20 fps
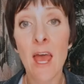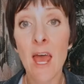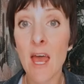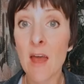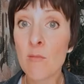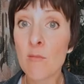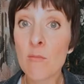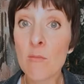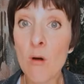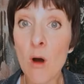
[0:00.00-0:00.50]

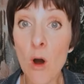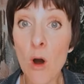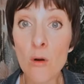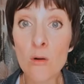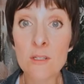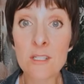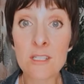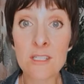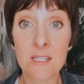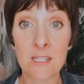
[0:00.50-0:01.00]
And
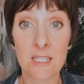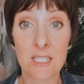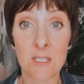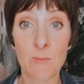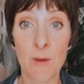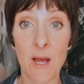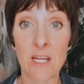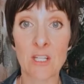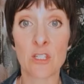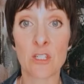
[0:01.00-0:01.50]
most
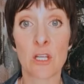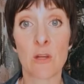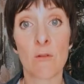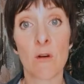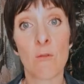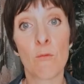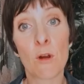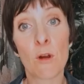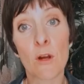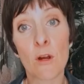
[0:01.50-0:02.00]
especially
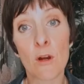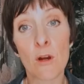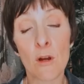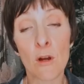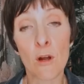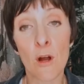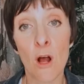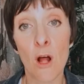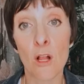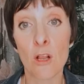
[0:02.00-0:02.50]
when
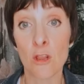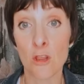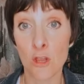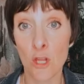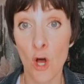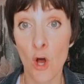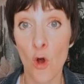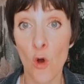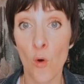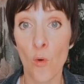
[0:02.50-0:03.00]
we're
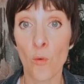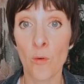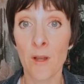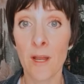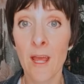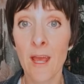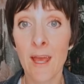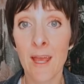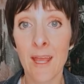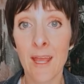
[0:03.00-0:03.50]

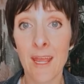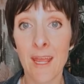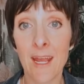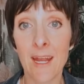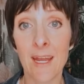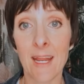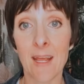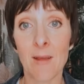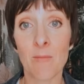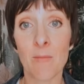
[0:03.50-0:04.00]
alone
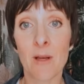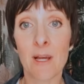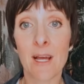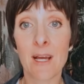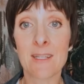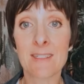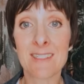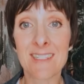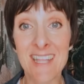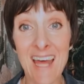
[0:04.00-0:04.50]
eating,
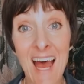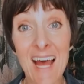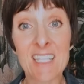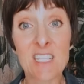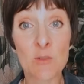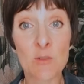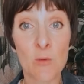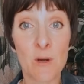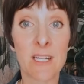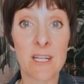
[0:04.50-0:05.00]
because
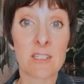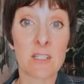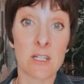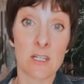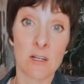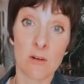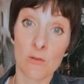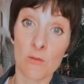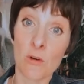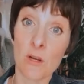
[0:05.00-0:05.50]
that's when it's
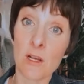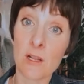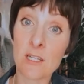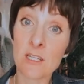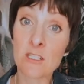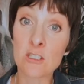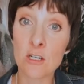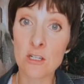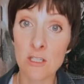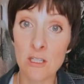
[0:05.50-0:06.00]
going to really
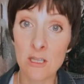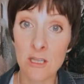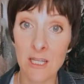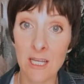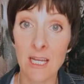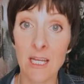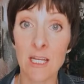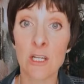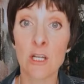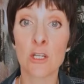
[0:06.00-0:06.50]
start to
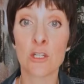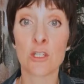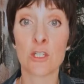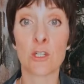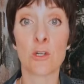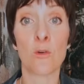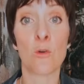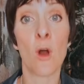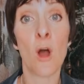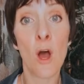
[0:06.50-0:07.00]
lead
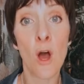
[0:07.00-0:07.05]
to